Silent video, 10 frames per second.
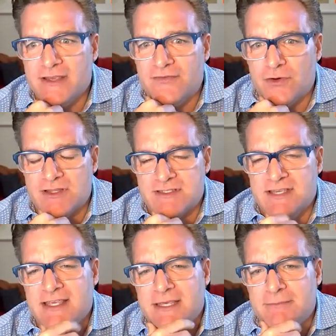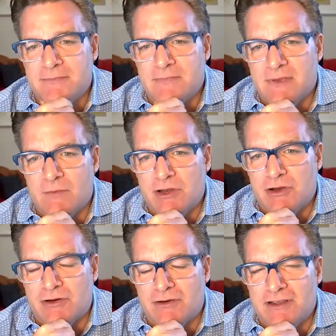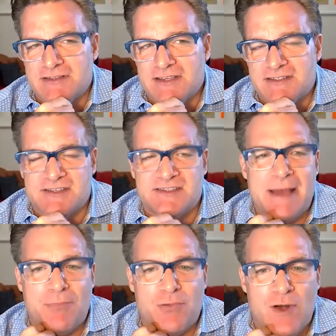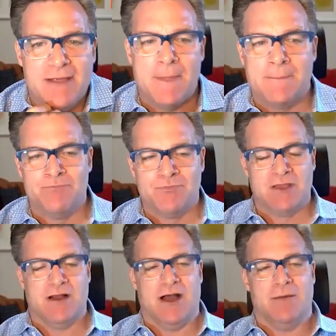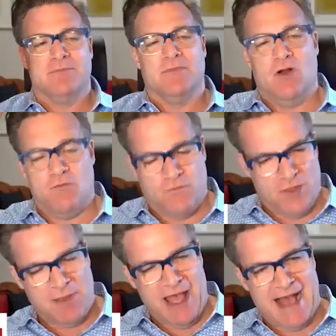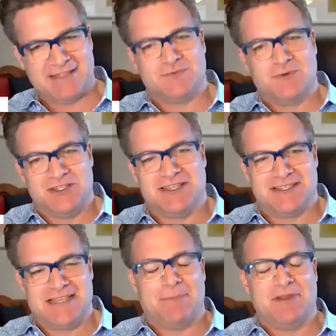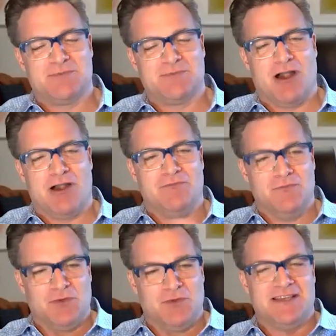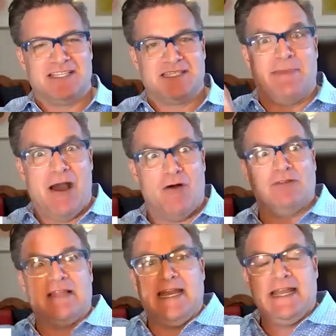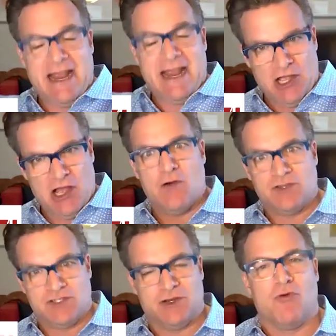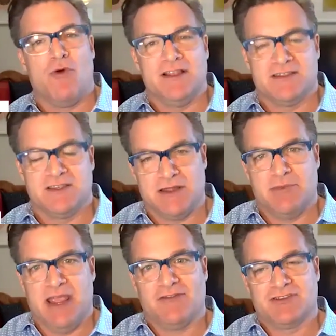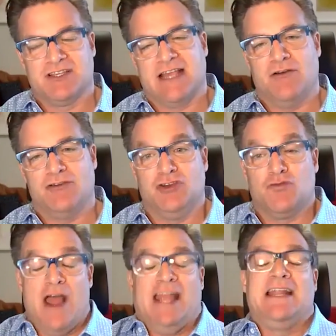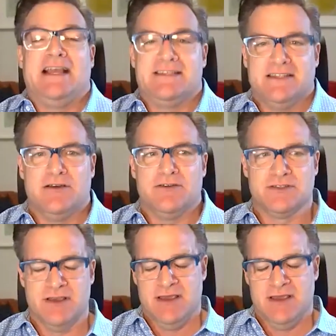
for the team, uh, when you're is, is to separate um, for the past, which is the acceptance part. The reset is about letting that go. To your points around the behavioral psychology and recognizing those,